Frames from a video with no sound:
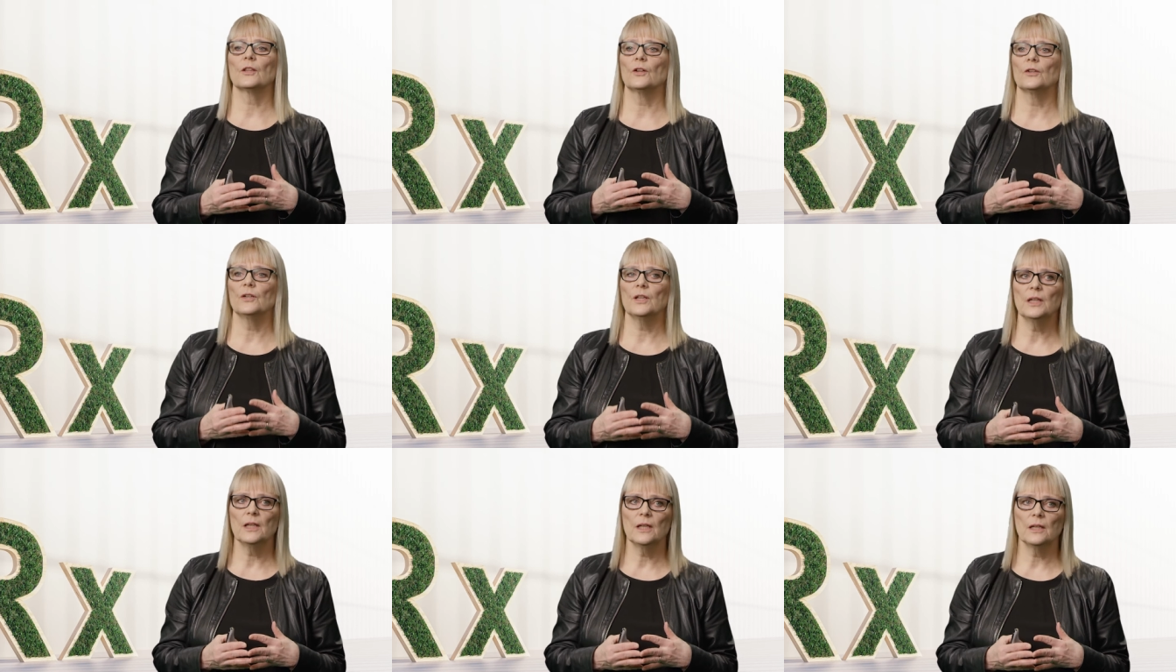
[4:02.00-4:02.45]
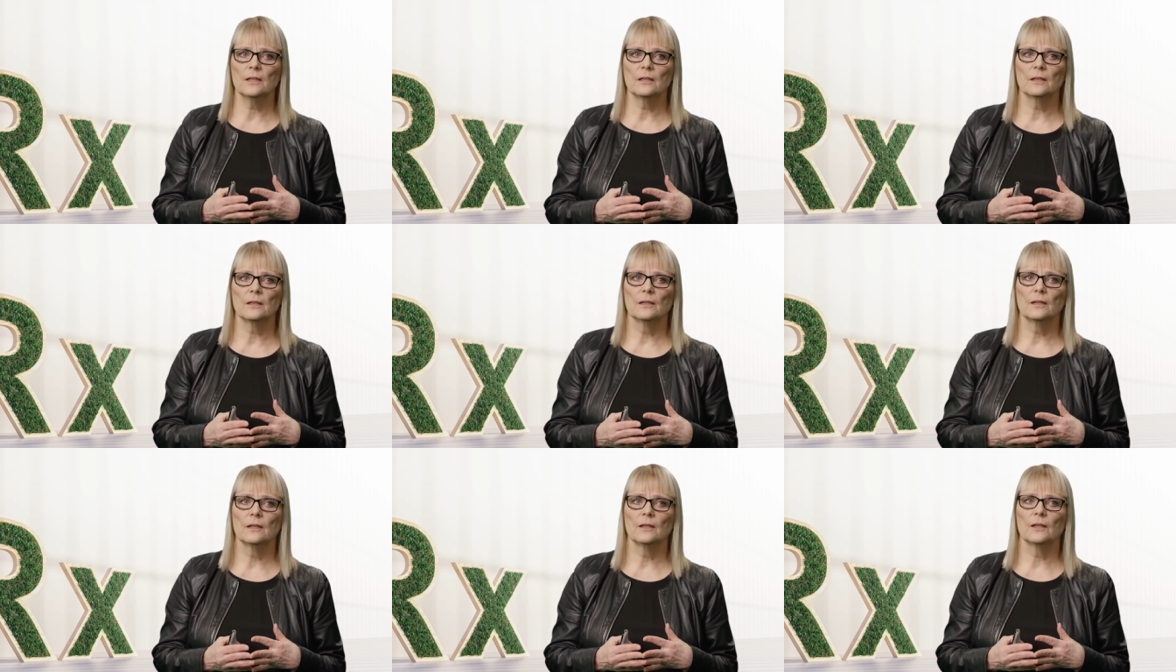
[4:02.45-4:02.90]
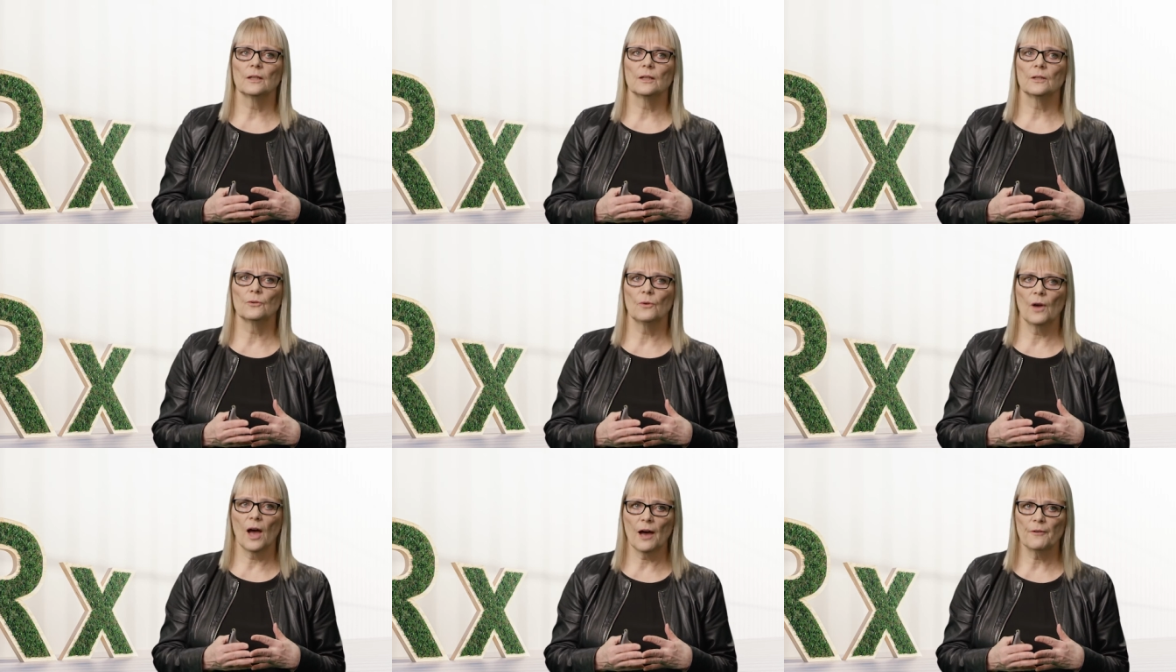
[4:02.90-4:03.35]
the need
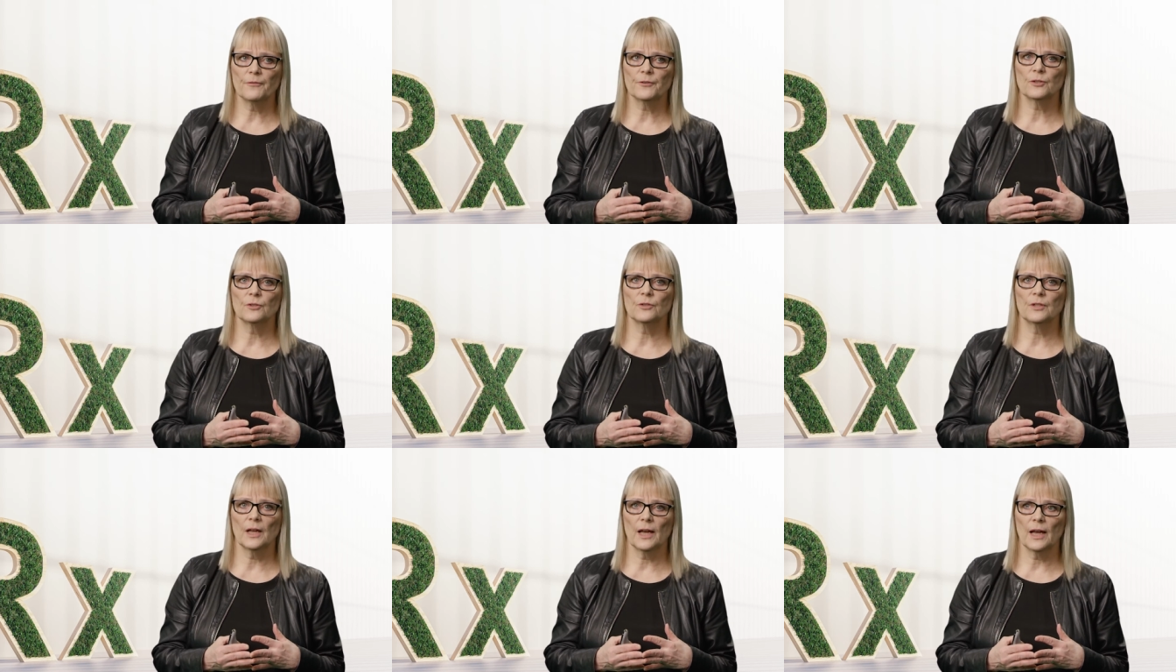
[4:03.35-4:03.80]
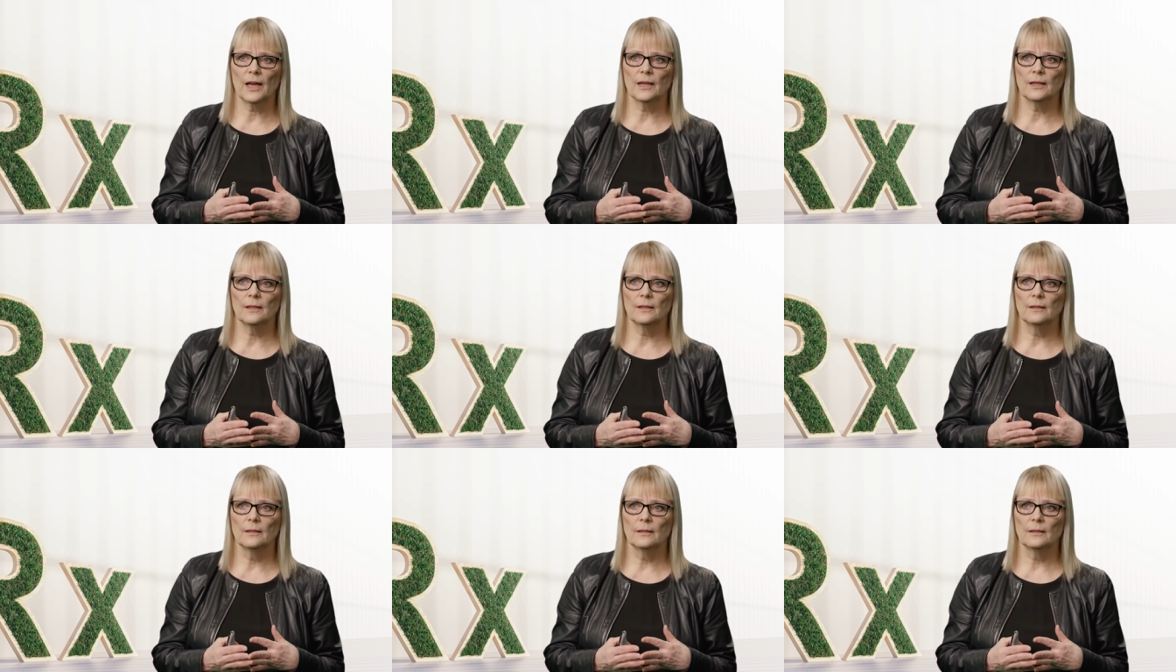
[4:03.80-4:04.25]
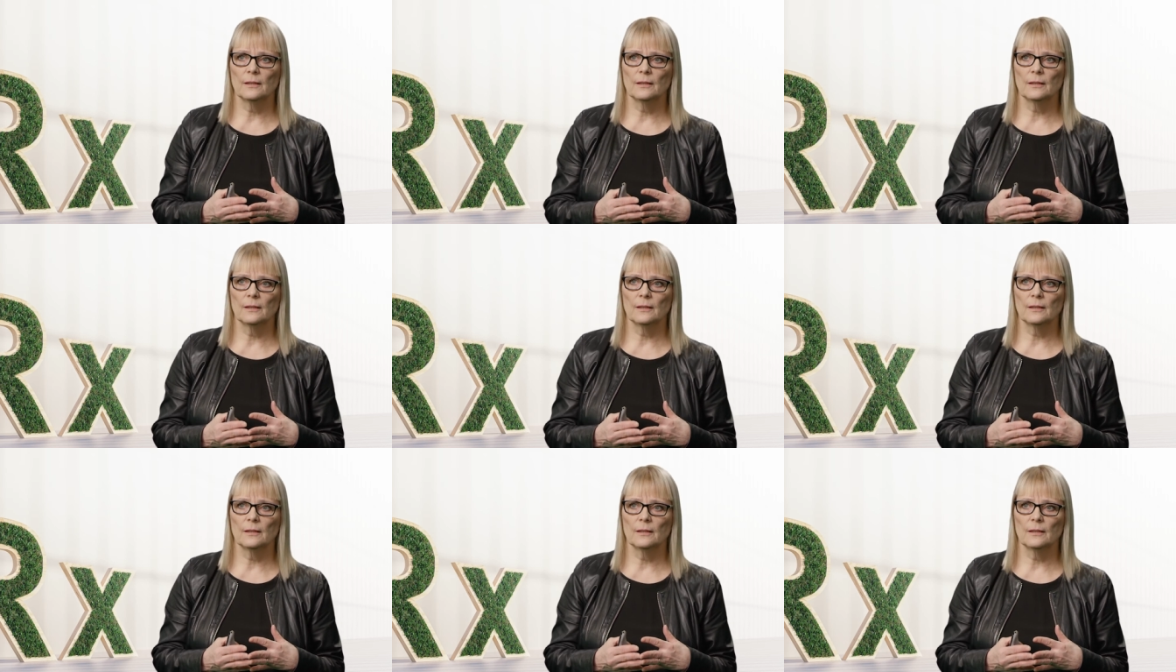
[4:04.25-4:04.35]
you have today